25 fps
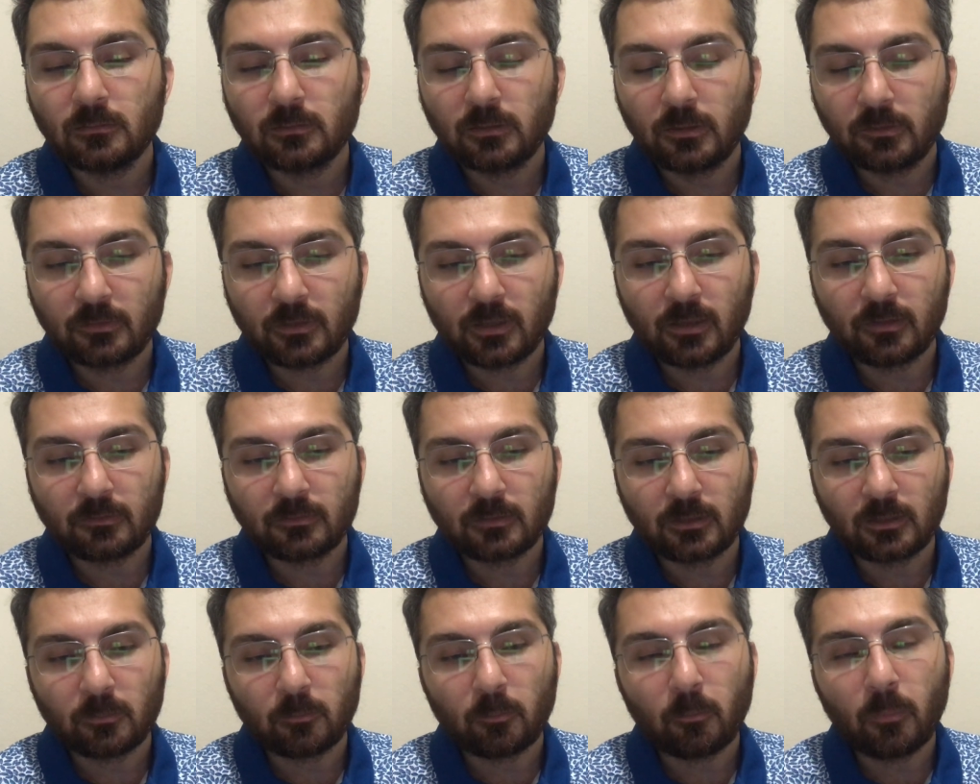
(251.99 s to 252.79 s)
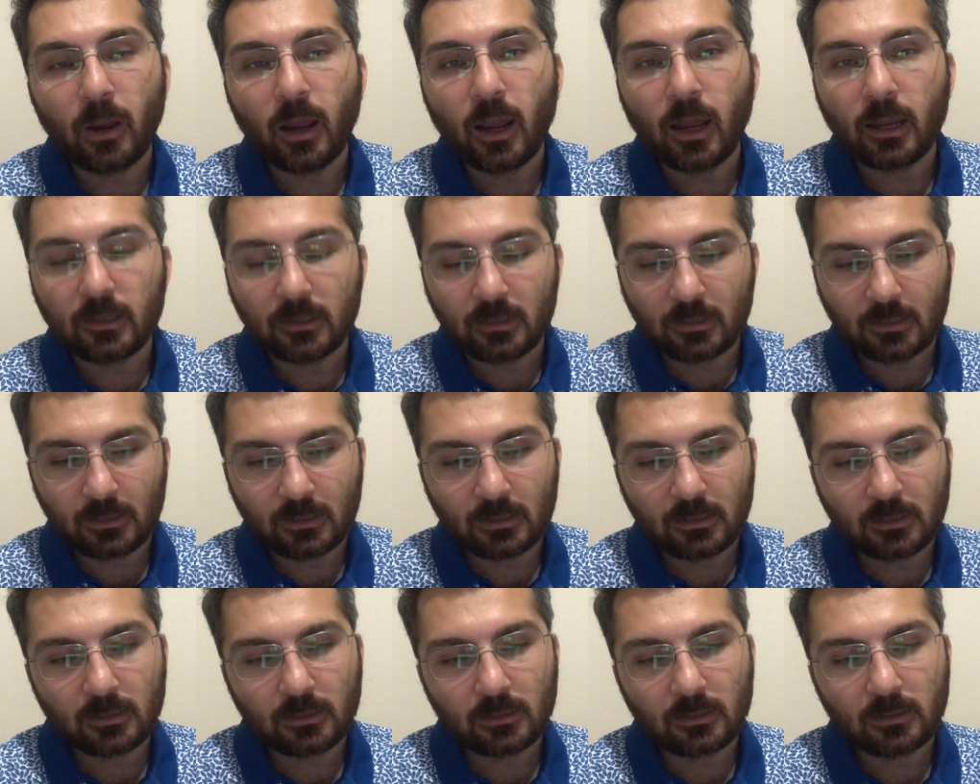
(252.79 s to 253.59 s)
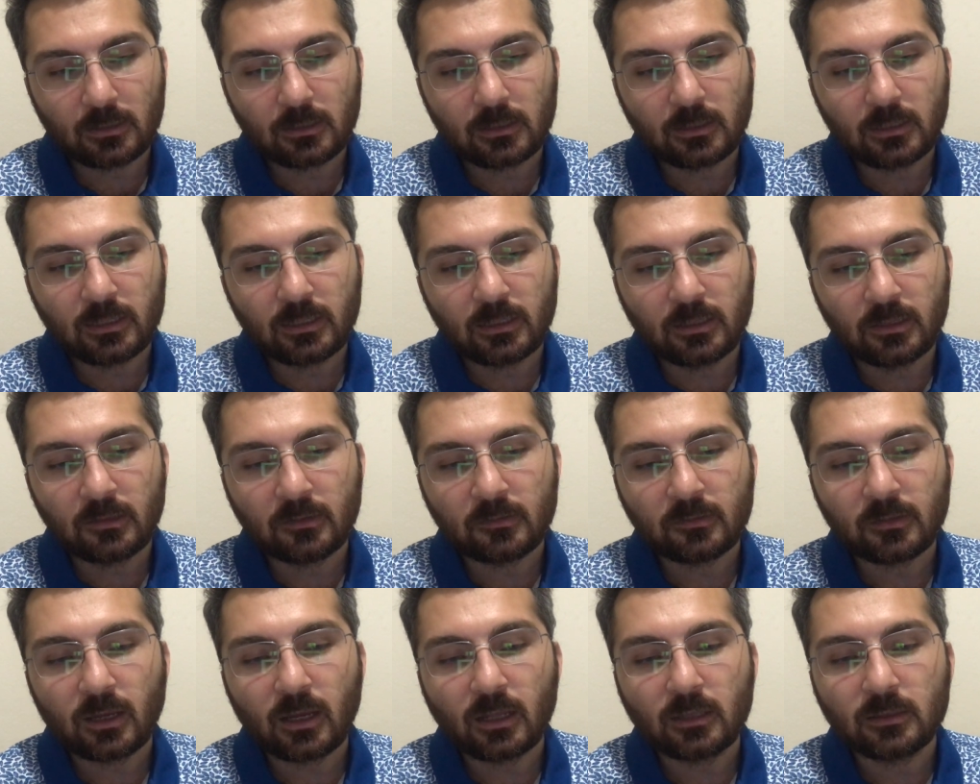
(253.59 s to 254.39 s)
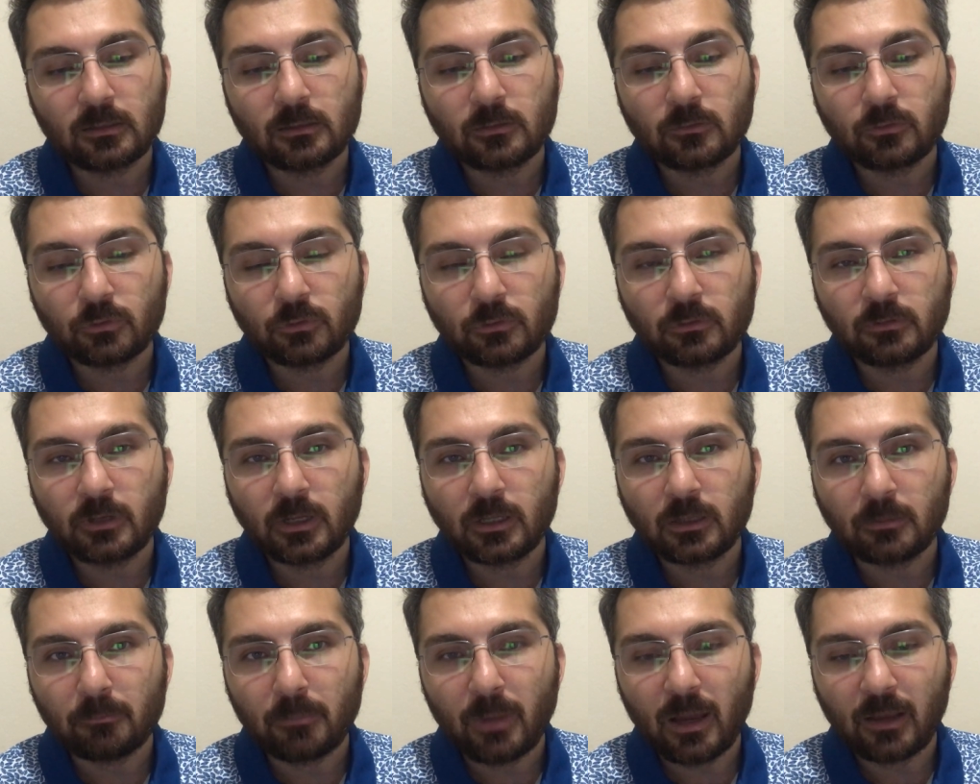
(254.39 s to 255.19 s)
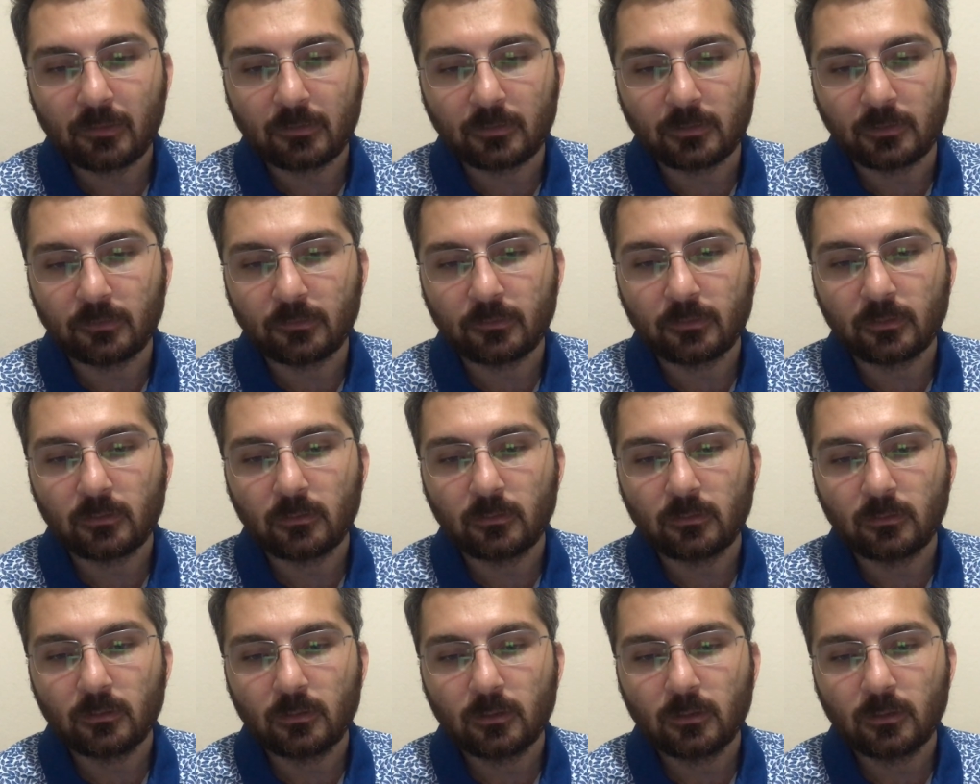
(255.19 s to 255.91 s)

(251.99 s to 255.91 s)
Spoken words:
he says that man is under 2 great masters,